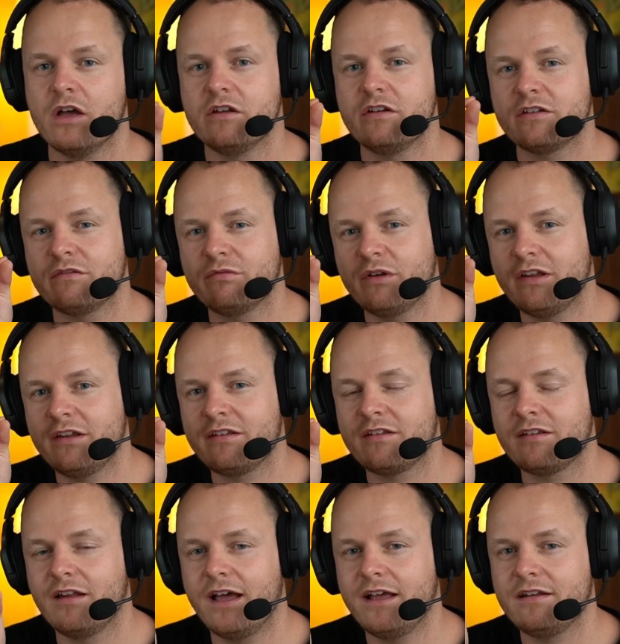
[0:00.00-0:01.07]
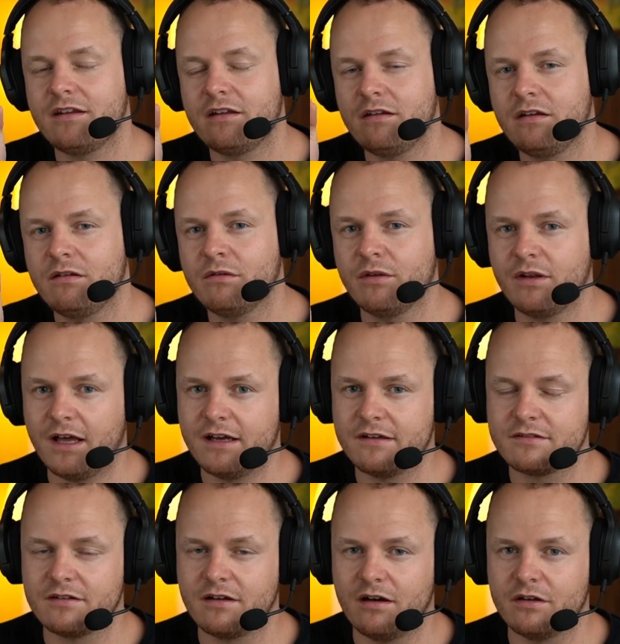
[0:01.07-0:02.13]
just with a slight
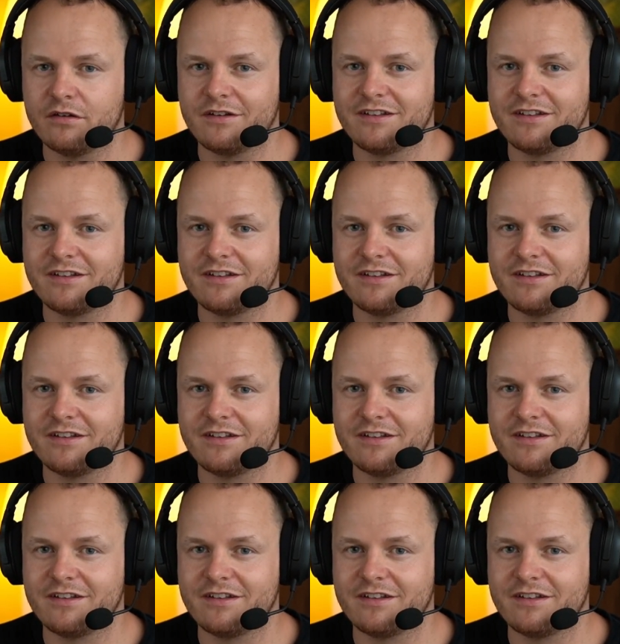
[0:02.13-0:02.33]
equalizer on